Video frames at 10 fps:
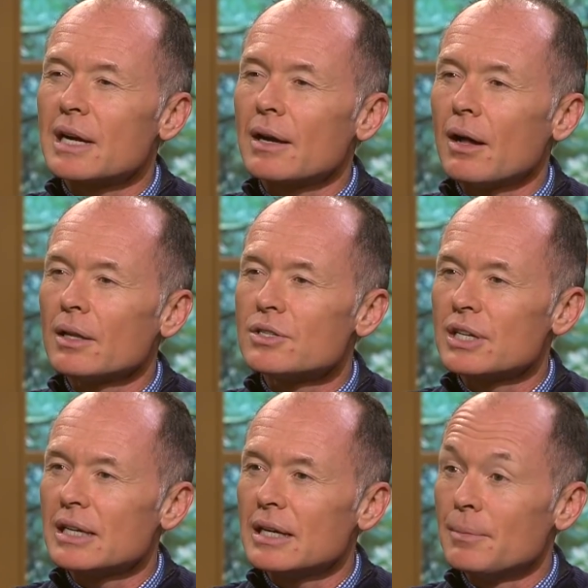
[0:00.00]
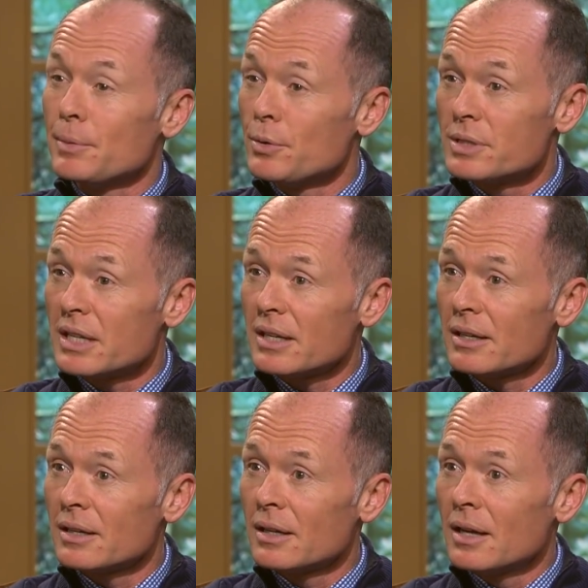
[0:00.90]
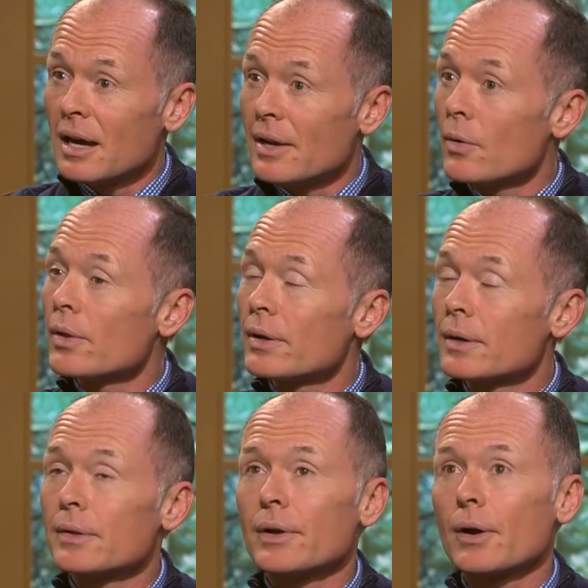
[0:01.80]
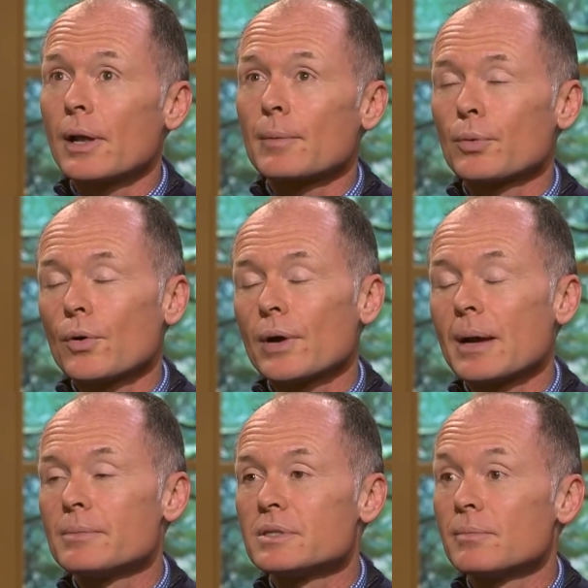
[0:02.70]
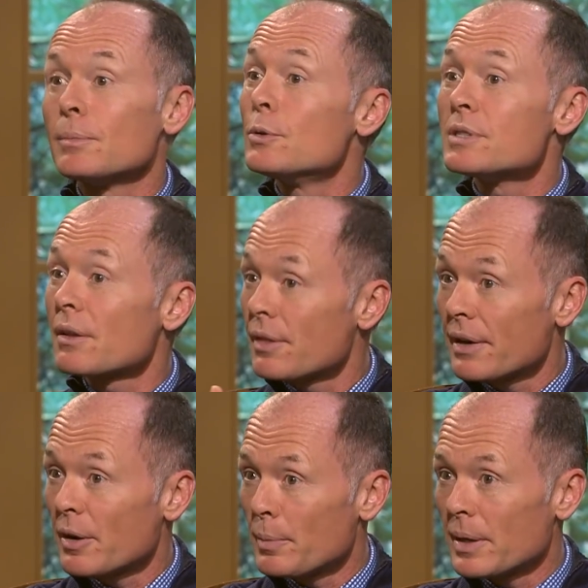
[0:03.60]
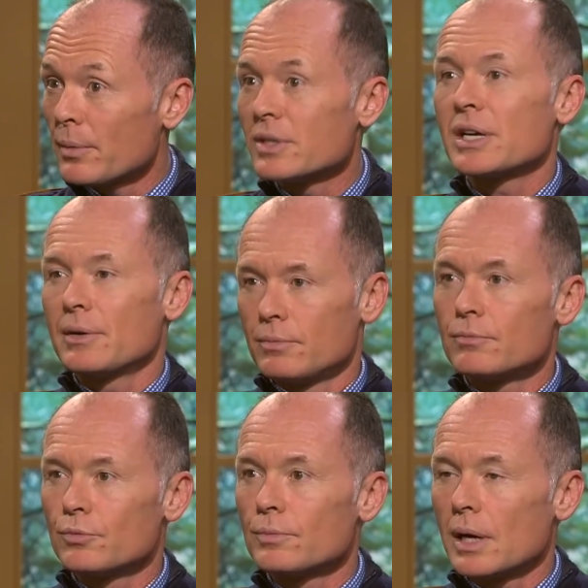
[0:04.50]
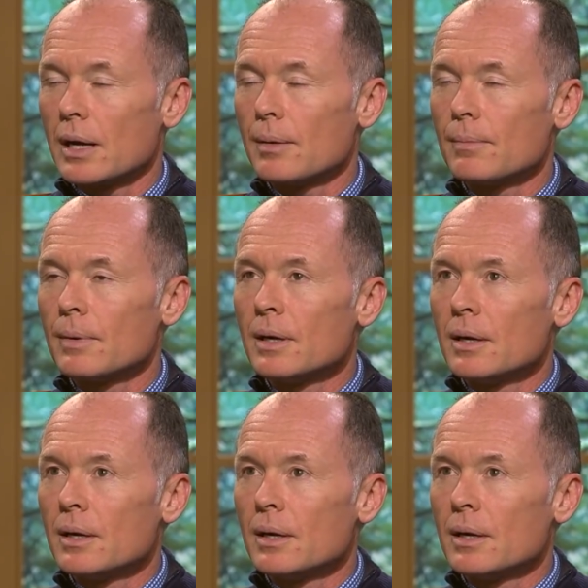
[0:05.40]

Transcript: psychology in music? I know there, there are like programs, music therapy, which I... Um,